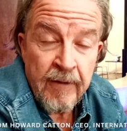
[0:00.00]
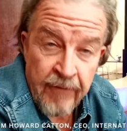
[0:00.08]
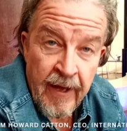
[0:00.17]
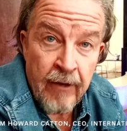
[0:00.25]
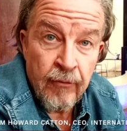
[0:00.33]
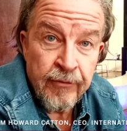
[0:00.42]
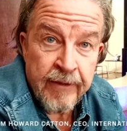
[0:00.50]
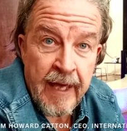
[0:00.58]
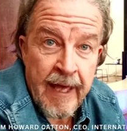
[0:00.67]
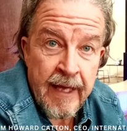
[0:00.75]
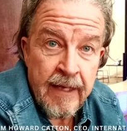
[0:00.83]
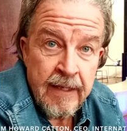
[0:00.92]
for
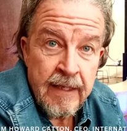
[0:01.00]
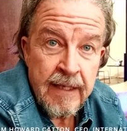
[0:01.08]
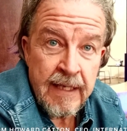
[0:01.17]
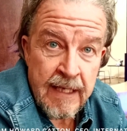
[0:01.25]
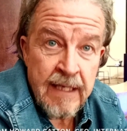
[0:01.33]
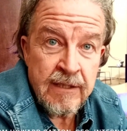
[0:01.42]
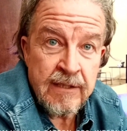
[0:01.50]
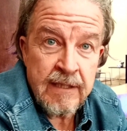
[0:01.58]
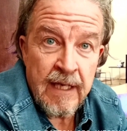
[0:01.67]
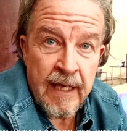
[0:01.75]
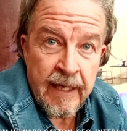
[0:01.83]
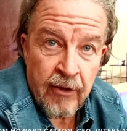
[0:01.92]
healthcare
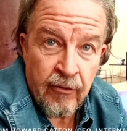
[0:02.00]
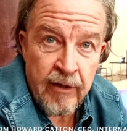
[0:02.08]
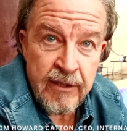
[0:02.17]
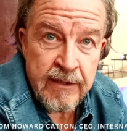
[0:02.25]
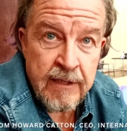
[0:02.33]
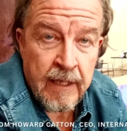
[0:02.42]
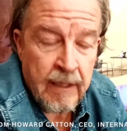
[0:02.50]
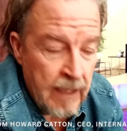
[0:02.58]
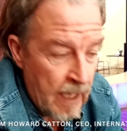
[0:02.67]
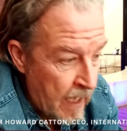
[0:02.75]
is increasing.